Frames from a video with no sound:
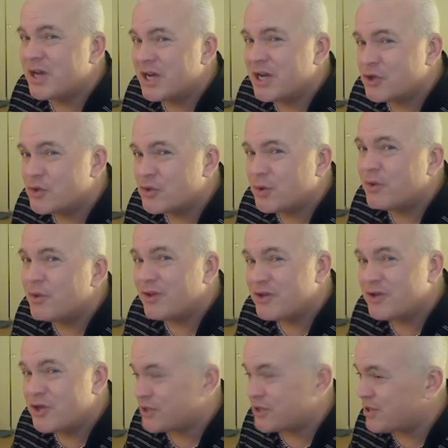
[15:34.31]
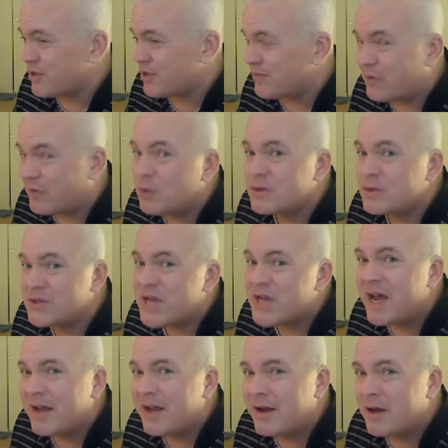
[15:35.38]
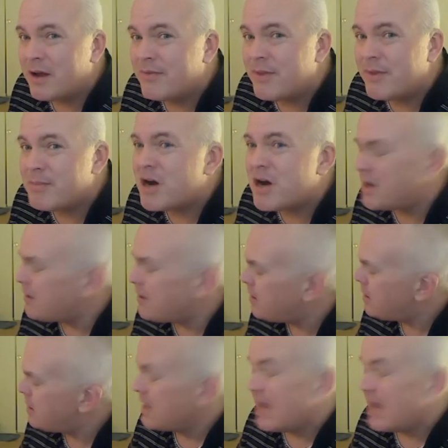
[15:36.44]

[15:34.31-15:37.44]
control just the volt side of the mod,